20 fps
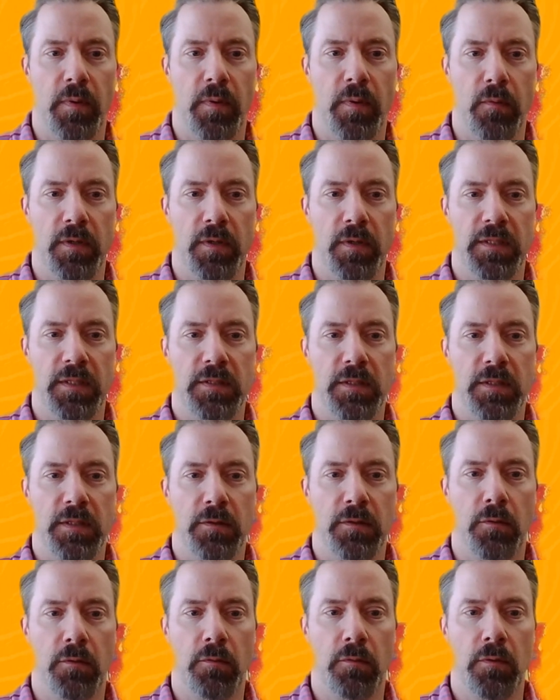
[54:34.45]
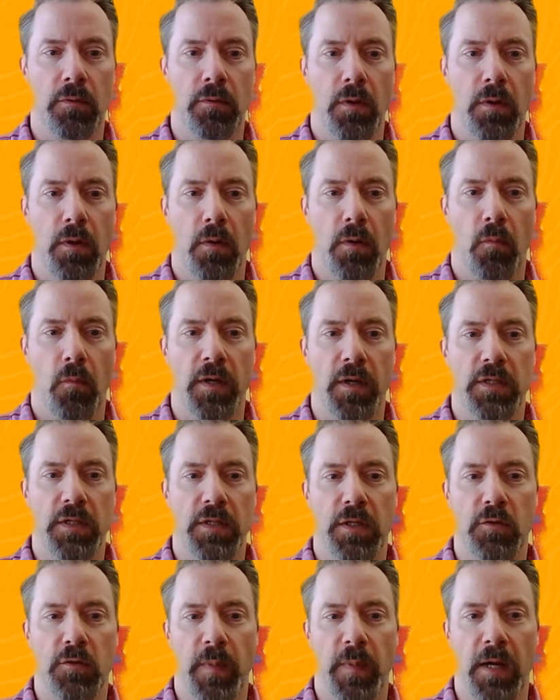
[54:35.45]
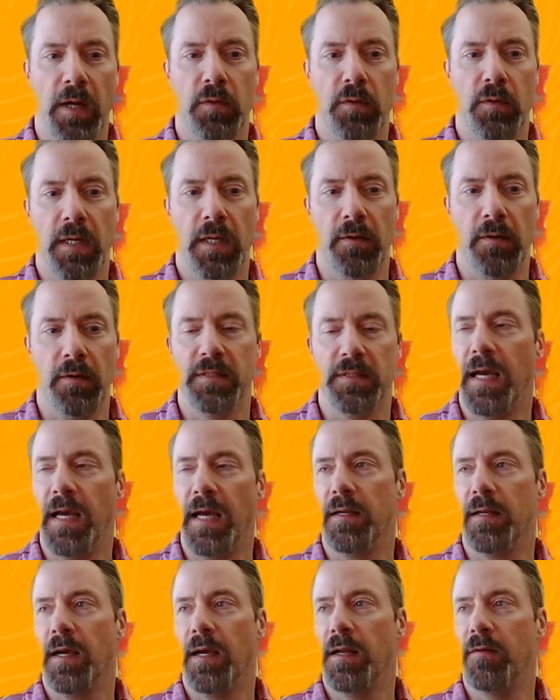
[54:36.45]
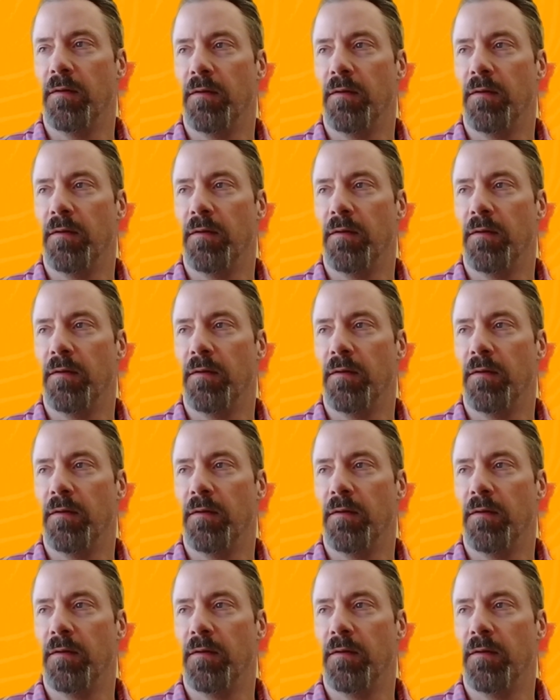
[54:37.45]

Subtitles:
but we still want to use Boundary Care, is that